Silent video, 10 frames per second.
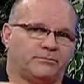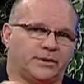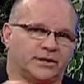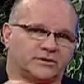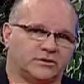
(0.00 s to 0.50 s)

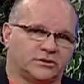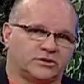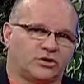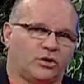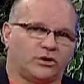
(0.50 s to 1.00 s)
but it's going to
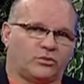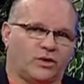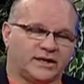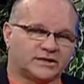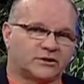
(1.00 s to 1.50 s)
show you
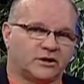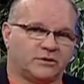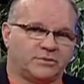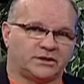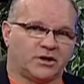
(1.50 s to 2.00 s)
what's going
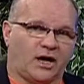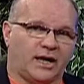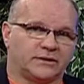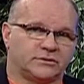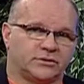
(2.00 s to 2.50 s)
to be
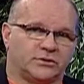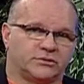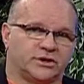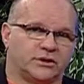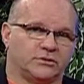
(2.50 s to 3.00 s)
taught to your
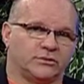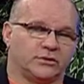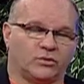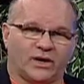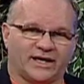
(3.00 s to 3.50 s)
children,
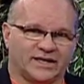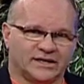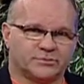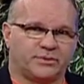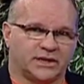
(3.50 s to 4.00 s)
what
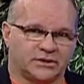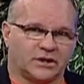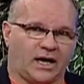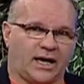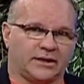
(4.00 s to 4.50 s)
is being
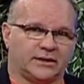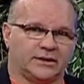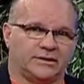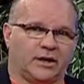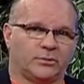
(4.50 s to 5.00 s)
taught
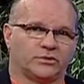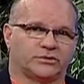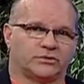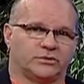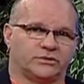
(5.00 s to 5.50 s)
in number
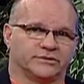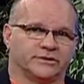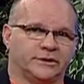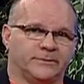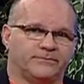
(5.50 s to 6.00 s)
schools
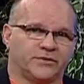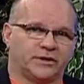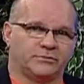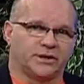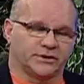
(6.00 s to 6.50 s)

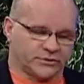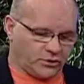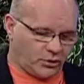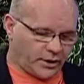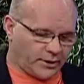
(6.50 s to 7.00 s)
in
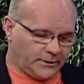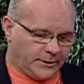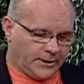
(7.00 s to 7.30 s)
Minnesota,